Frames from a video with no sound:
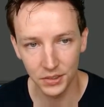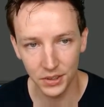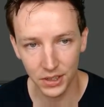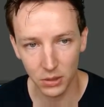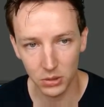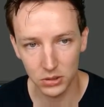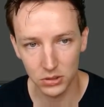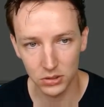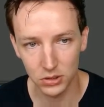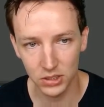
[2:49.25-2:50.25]
Then I
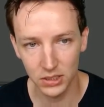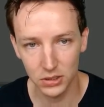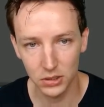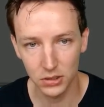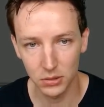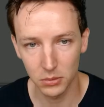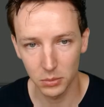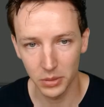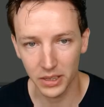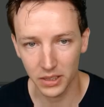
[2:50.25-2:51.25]
want center,
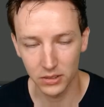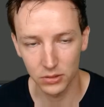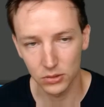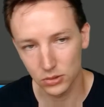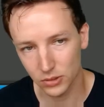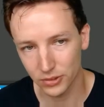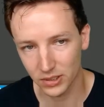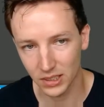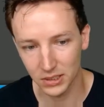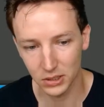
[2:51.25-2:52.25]
back,
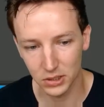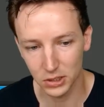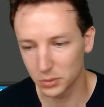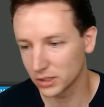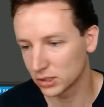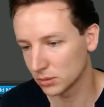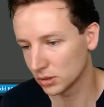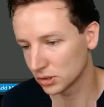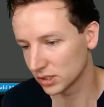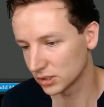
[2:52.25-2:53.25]
something like this. This makes the
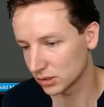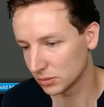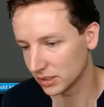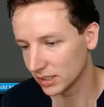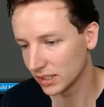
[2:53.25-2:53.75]
most sense to me